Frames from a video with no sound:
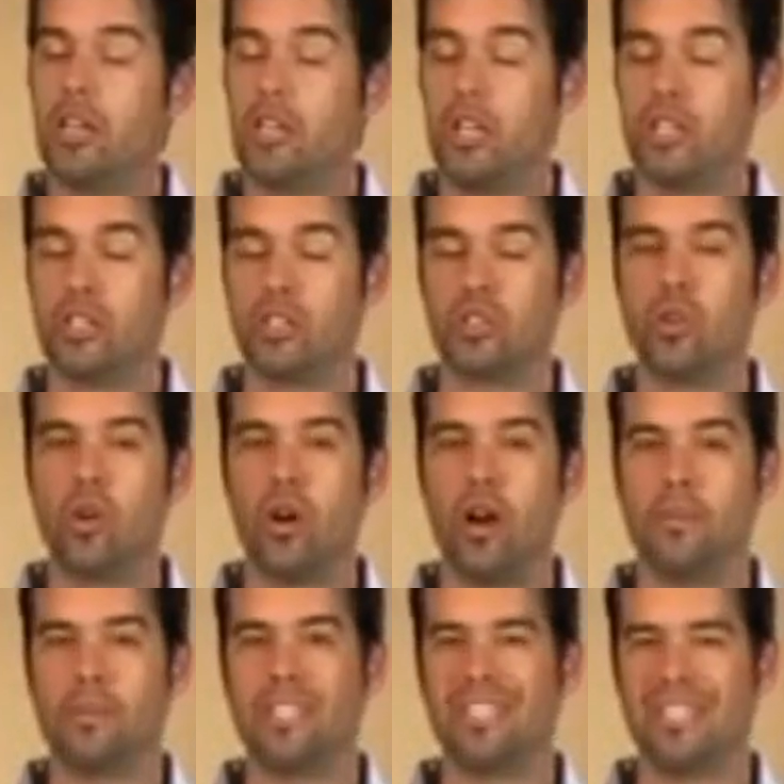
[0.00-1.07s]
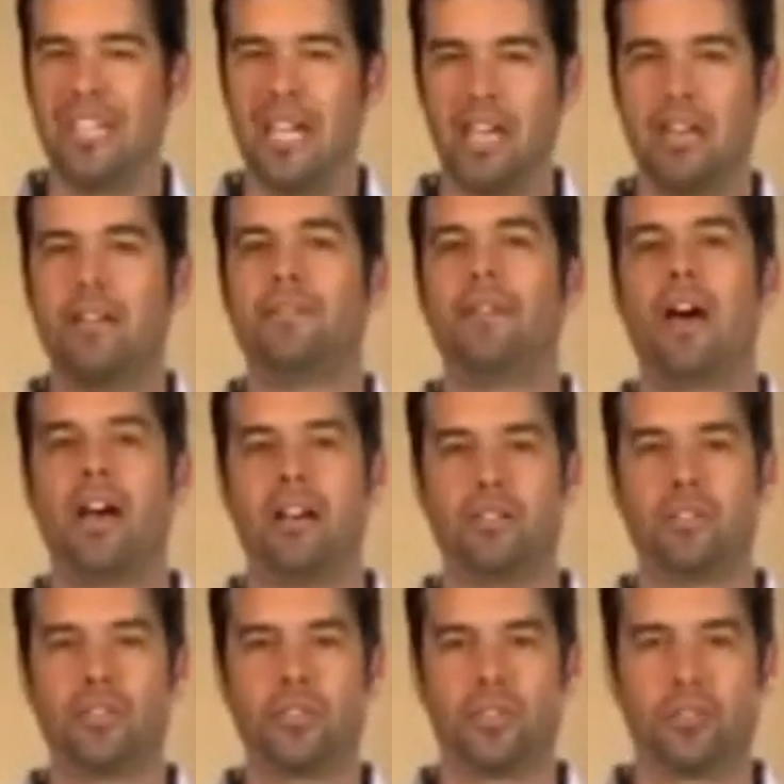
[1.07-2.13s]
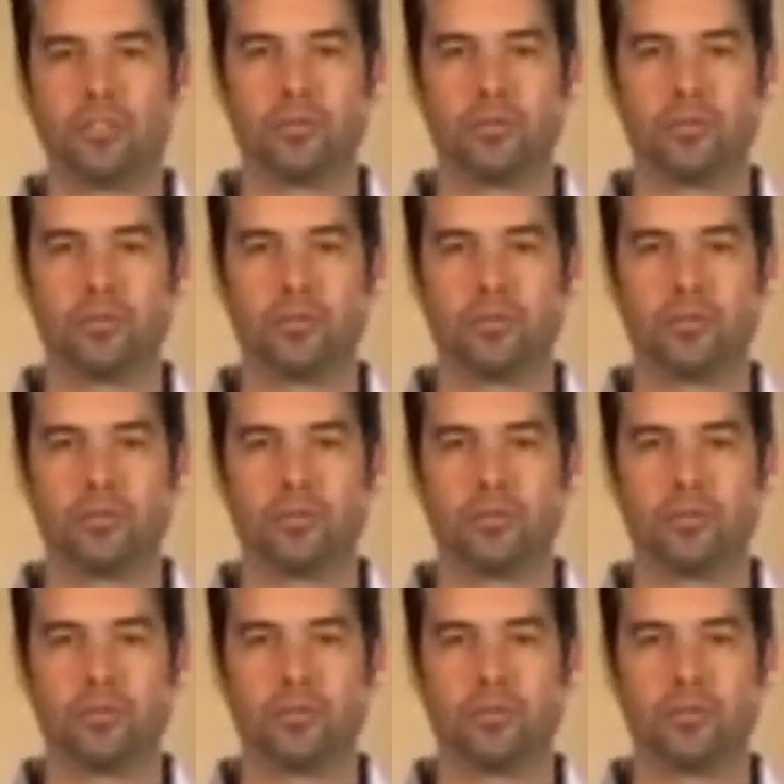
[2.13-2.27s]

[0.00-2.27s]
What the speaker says: You can store up to 10 files.